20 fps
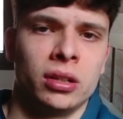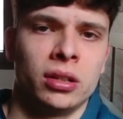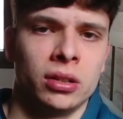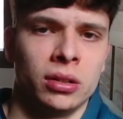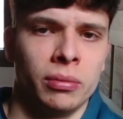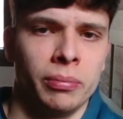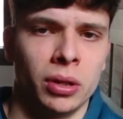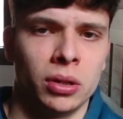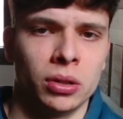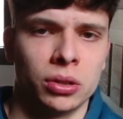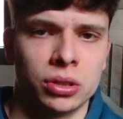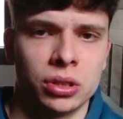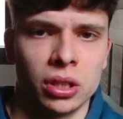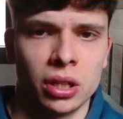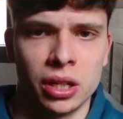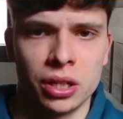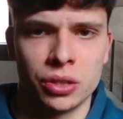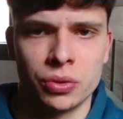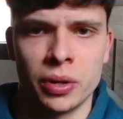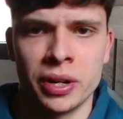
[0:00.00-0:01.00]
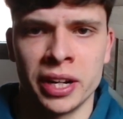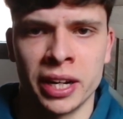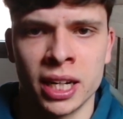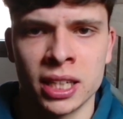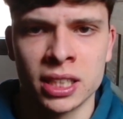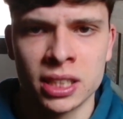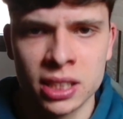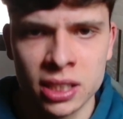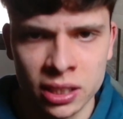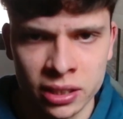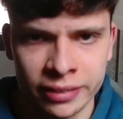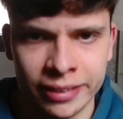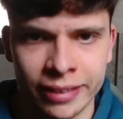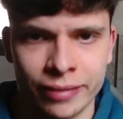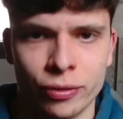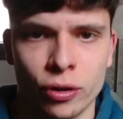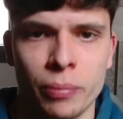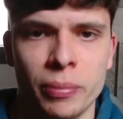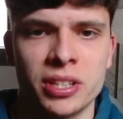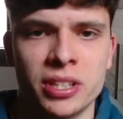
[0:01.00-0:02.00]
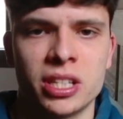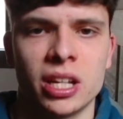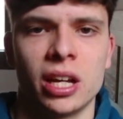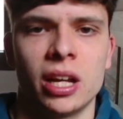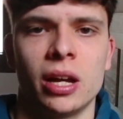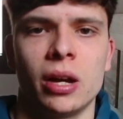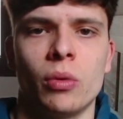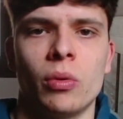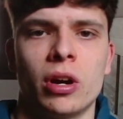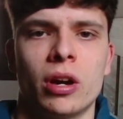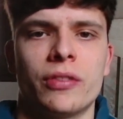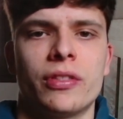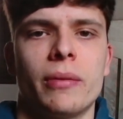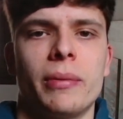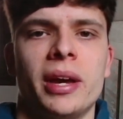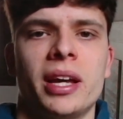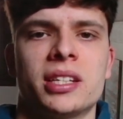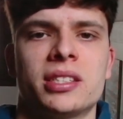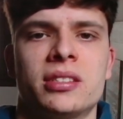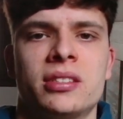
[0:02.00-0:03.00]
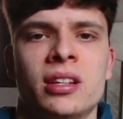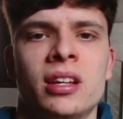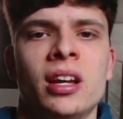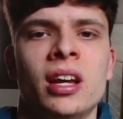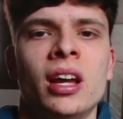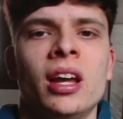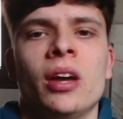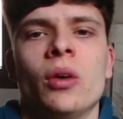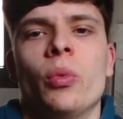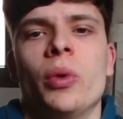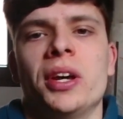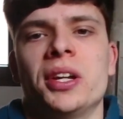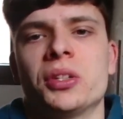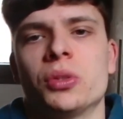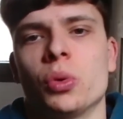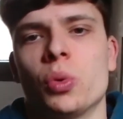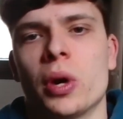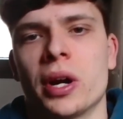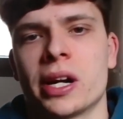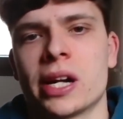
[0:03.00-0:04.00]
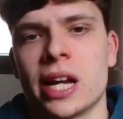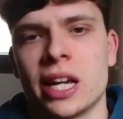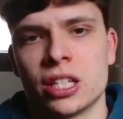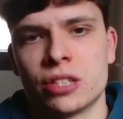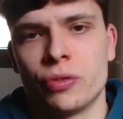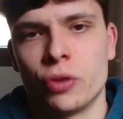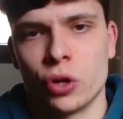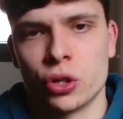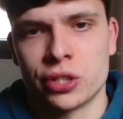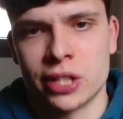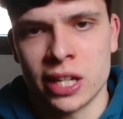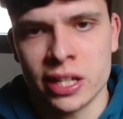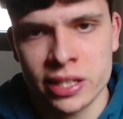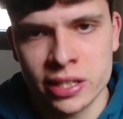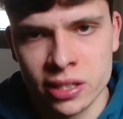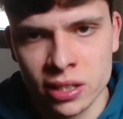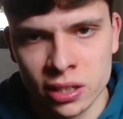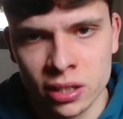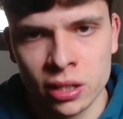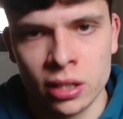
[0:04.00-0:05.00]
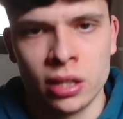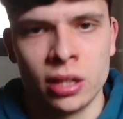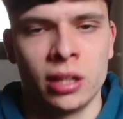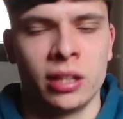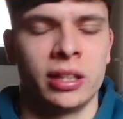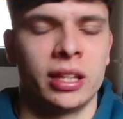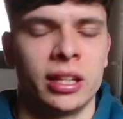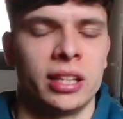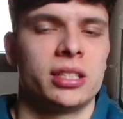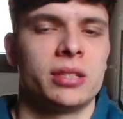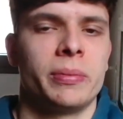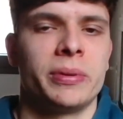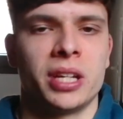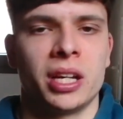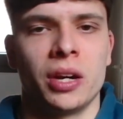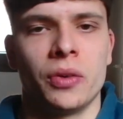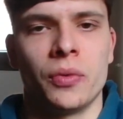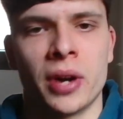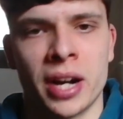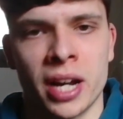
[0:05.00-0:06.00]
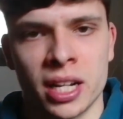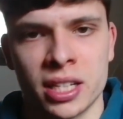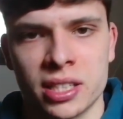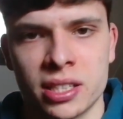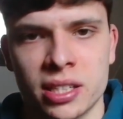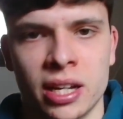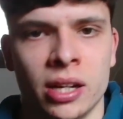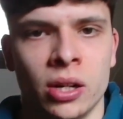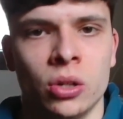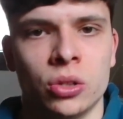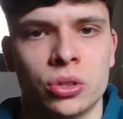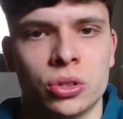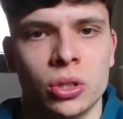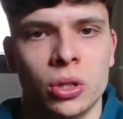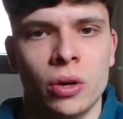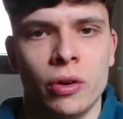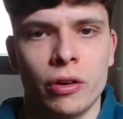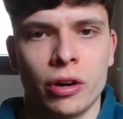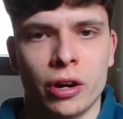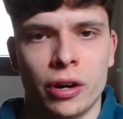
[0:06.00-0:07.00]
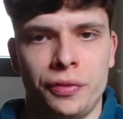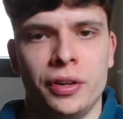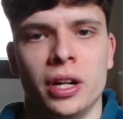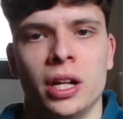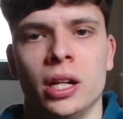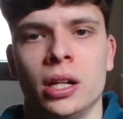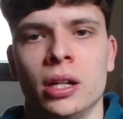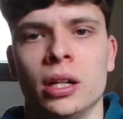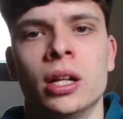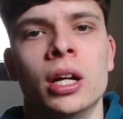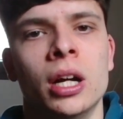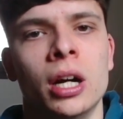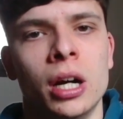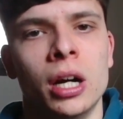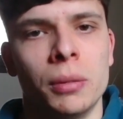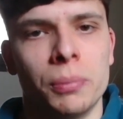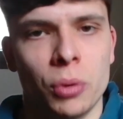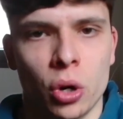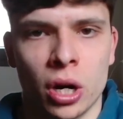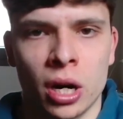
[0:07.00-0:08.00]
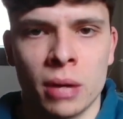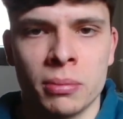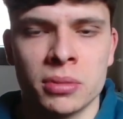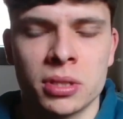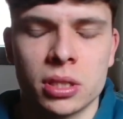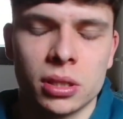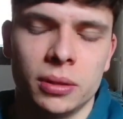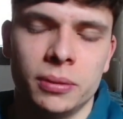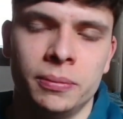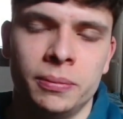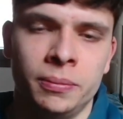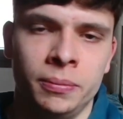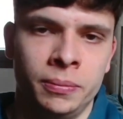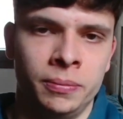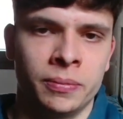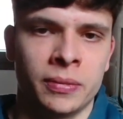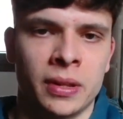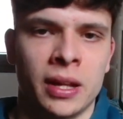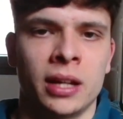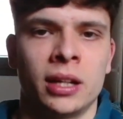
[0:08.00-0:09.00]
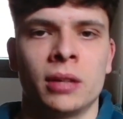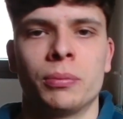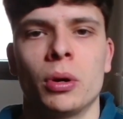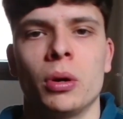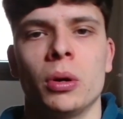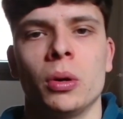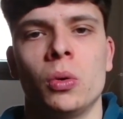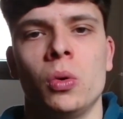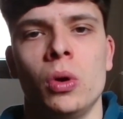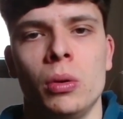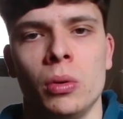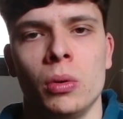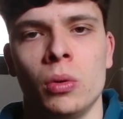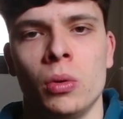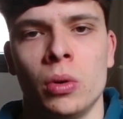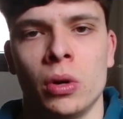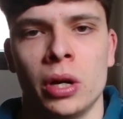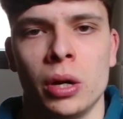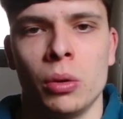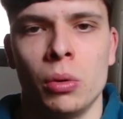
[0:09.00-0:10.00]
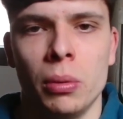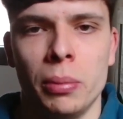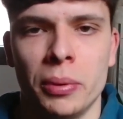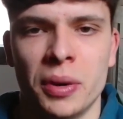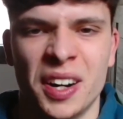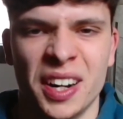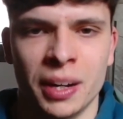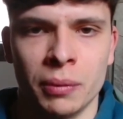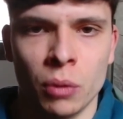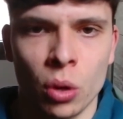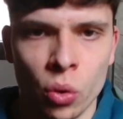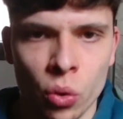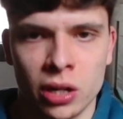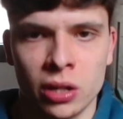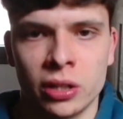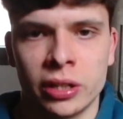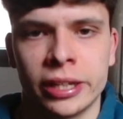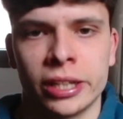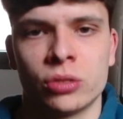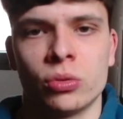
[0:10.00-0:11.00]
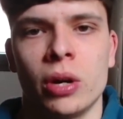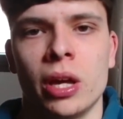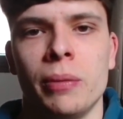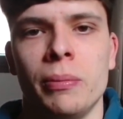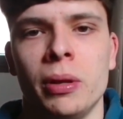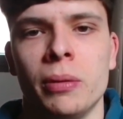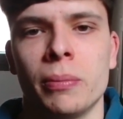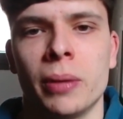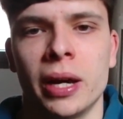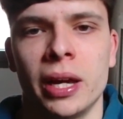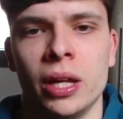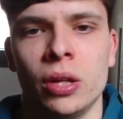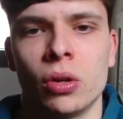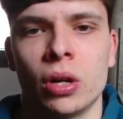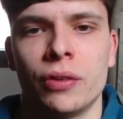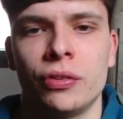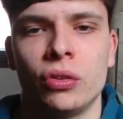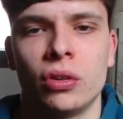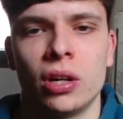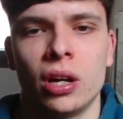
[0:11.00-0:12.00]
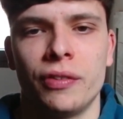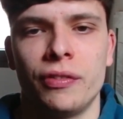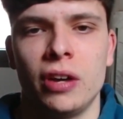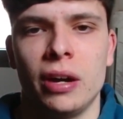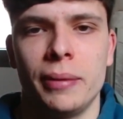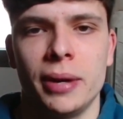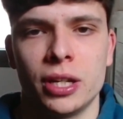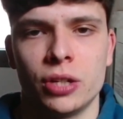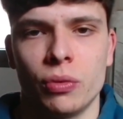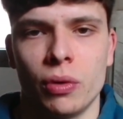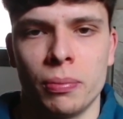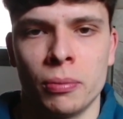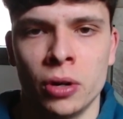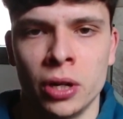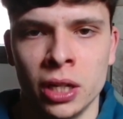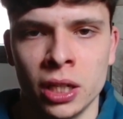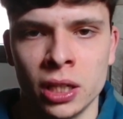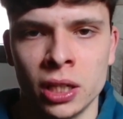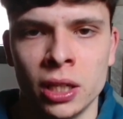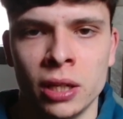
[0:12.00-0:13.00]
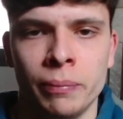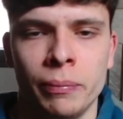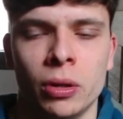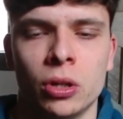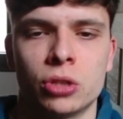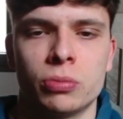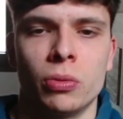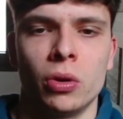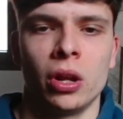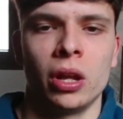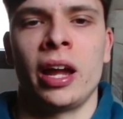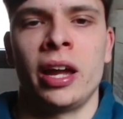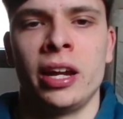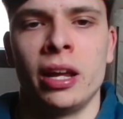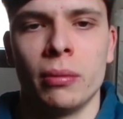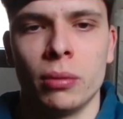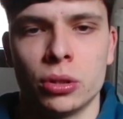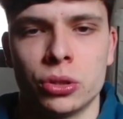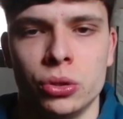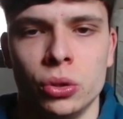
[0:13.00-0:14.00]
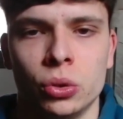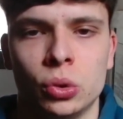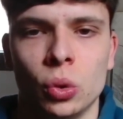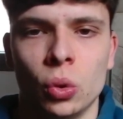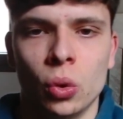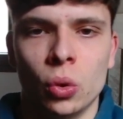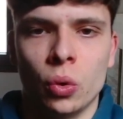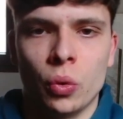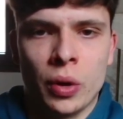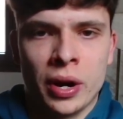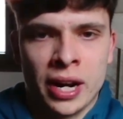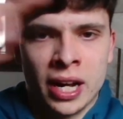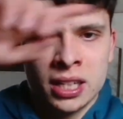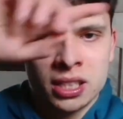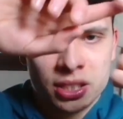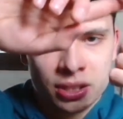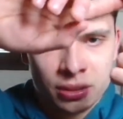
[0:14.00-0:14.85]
because he's running ads. That for me is one of the best ways to acquire clients for your SaaS. That is basically run ads and also referral programs, and probably he will be running both. That's what I mean by you have to have leverage with money, because money enables you to run ads